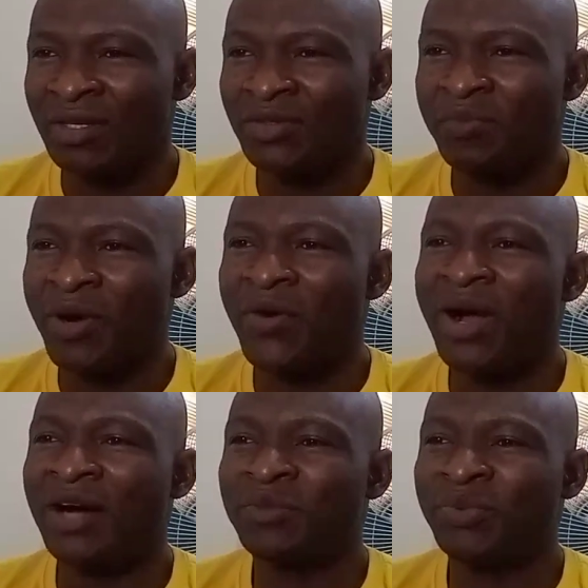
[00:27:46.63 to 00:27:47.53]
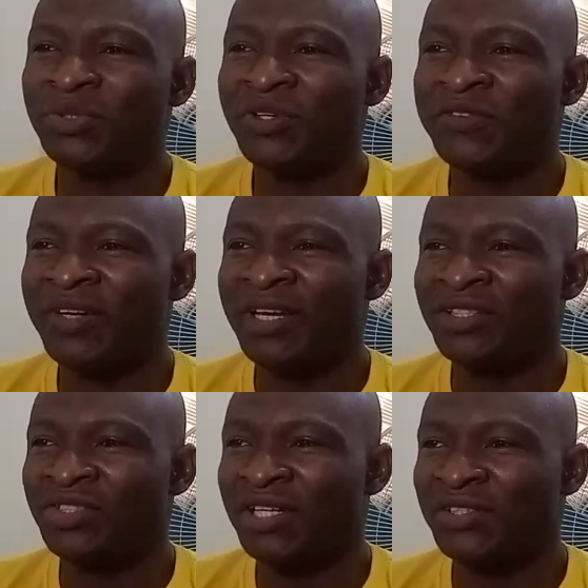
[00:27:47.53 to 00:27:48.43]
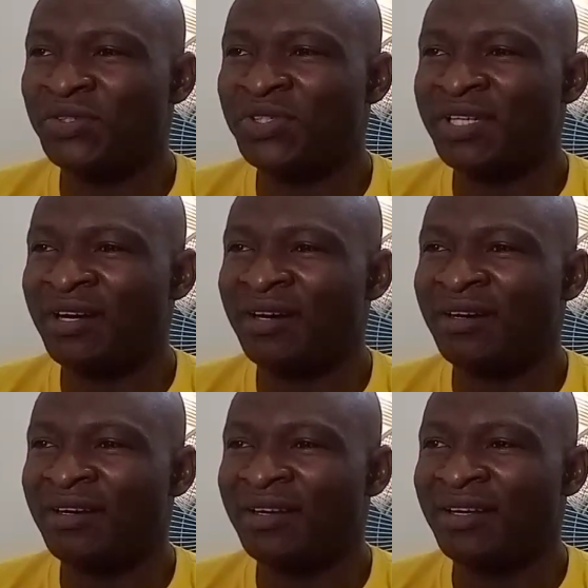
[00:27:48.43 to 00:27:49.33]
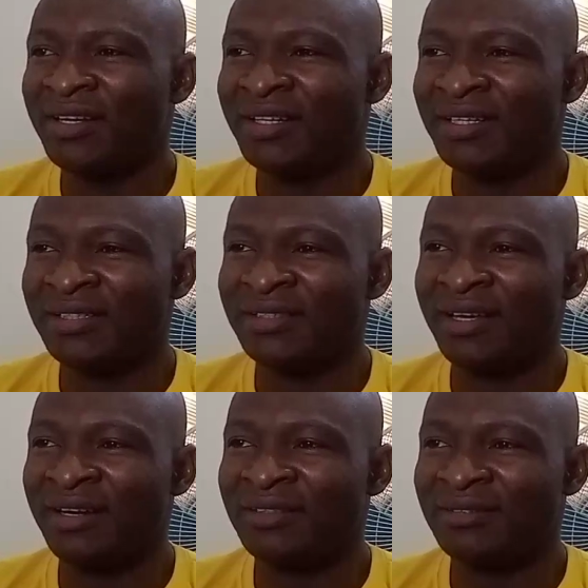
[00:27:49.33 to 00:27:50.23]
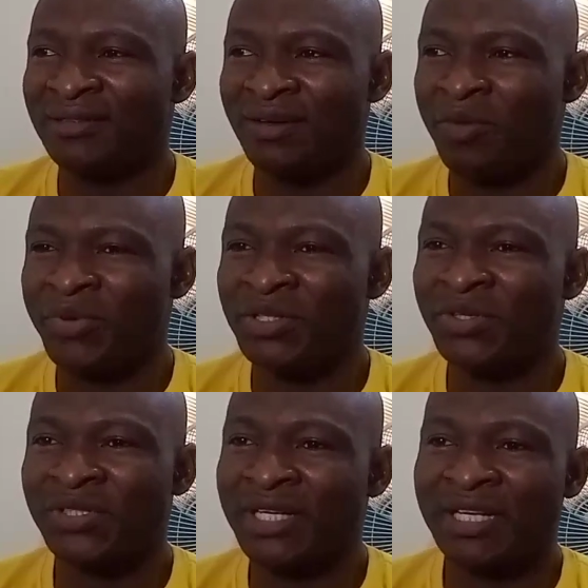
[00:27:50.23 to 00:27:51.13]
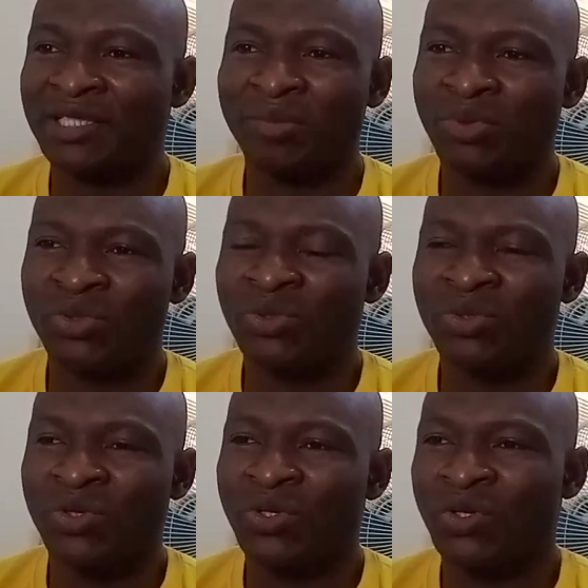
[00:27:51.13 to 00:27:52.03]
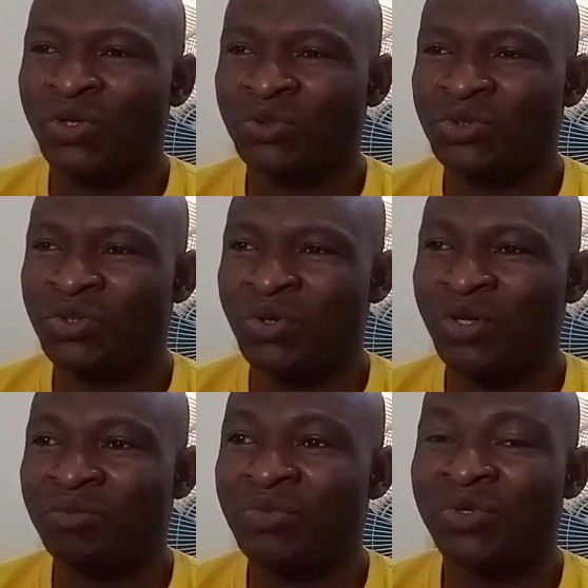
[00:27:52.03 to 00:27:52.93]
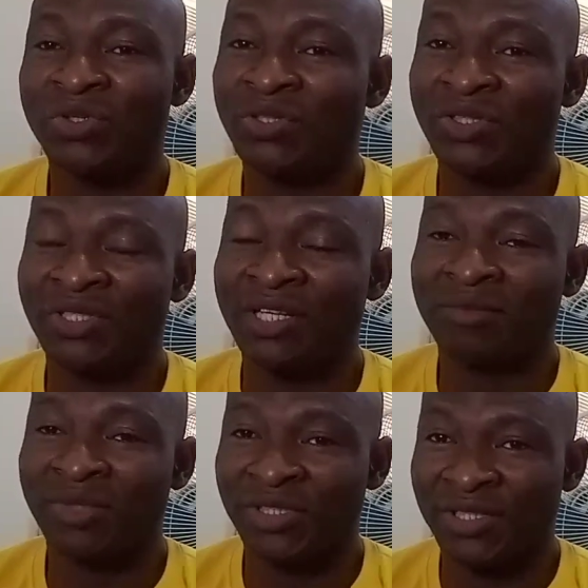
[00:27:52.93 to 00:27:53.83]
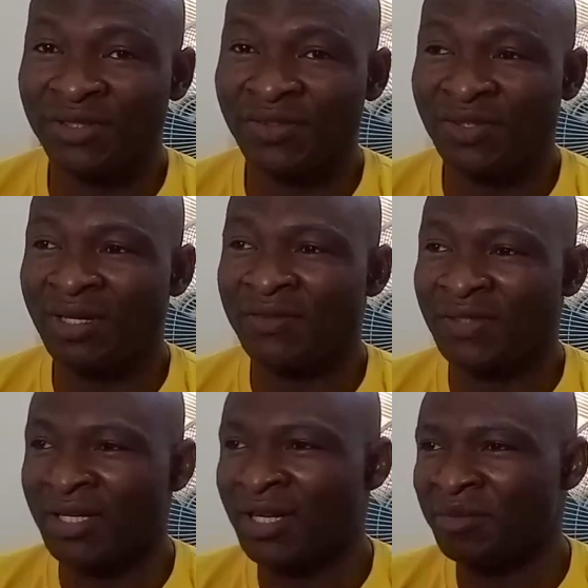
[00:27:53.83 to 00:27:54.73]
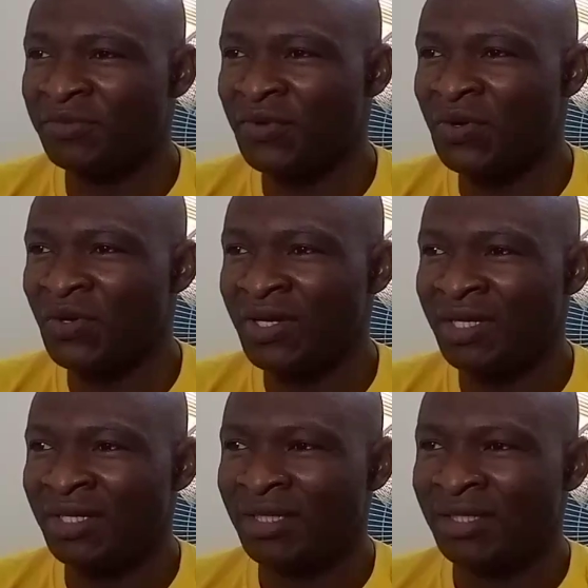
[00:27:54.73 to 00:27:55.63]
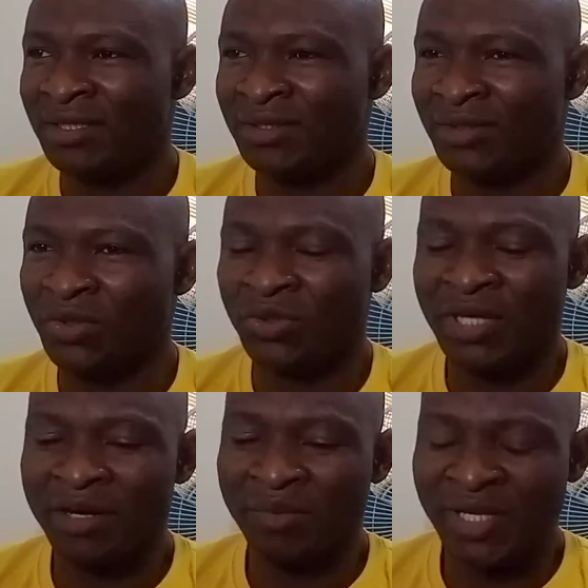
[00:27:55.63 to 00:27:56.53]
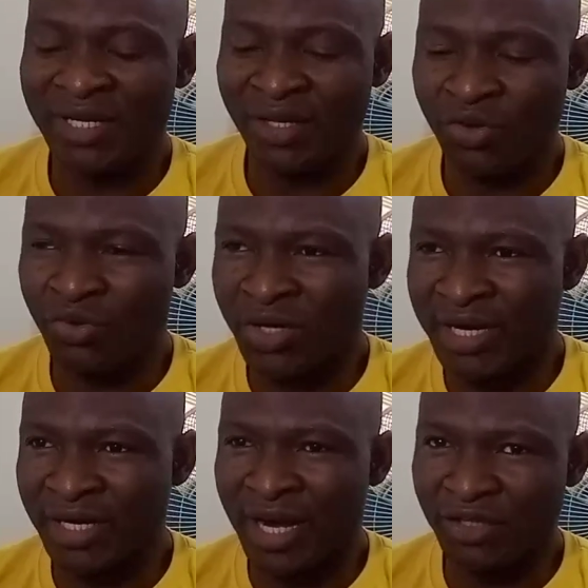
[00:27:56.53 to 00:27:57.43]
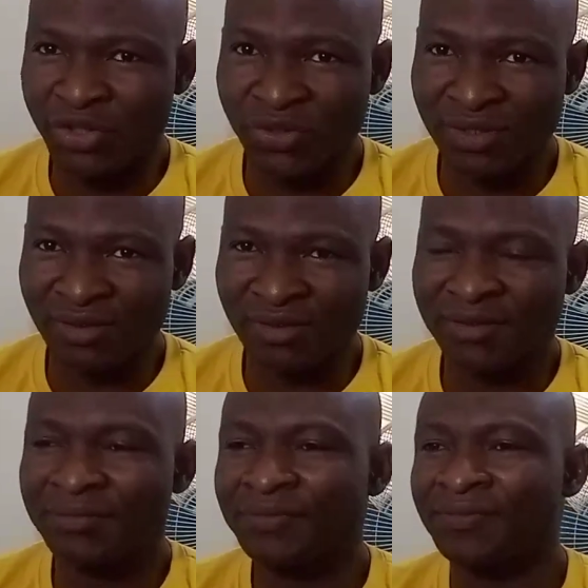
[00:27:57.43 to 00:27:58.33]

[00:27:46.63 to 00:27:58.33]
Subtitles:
So power output of a transducer is an operator selectable control on most ultrasound machines. I've said that before. So that means you can adjust it.